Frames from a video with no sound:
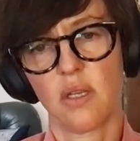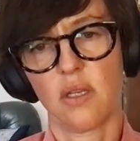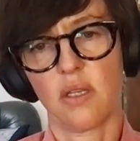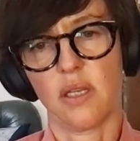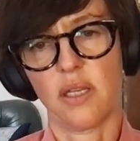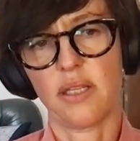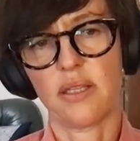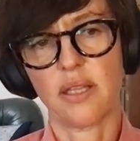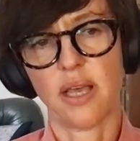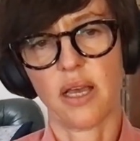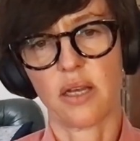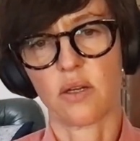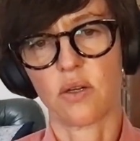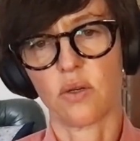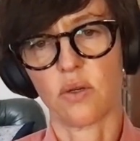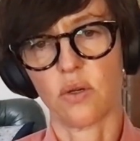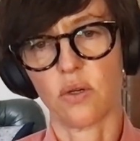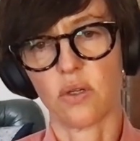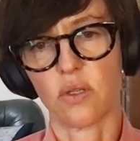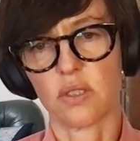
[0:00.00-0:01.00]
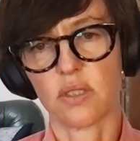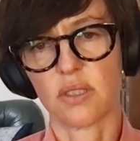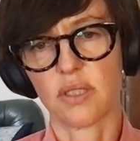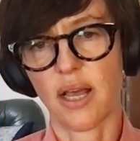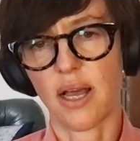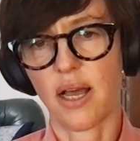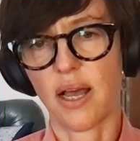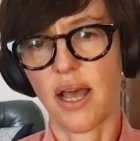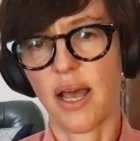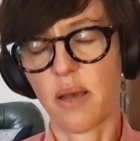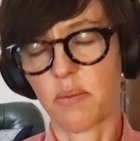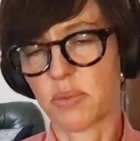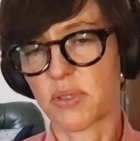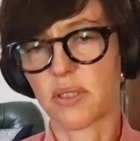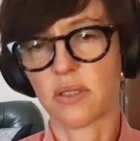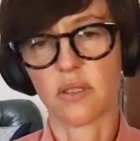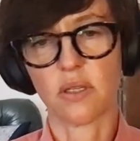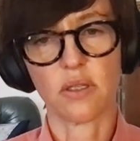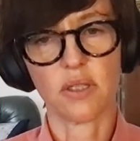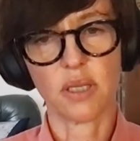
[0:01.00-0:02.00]
in that course are
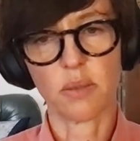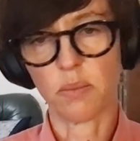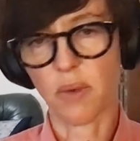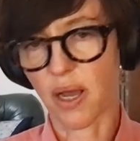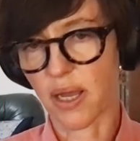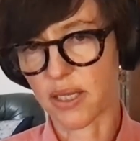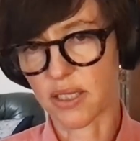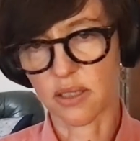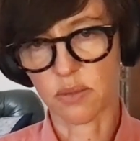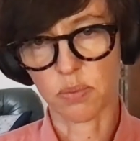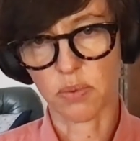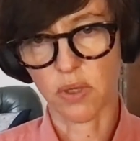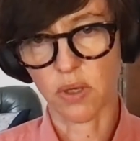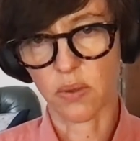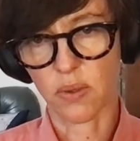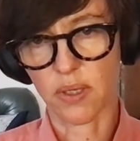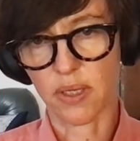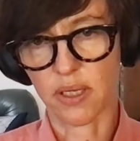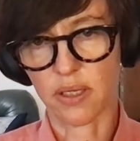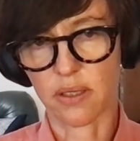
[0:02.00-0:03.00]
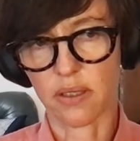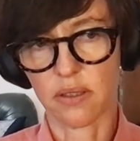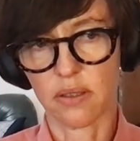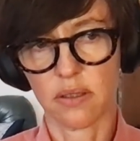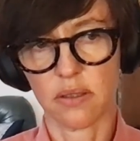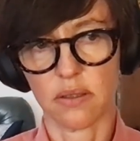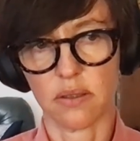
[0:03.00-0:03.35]
absolutely mind blowing.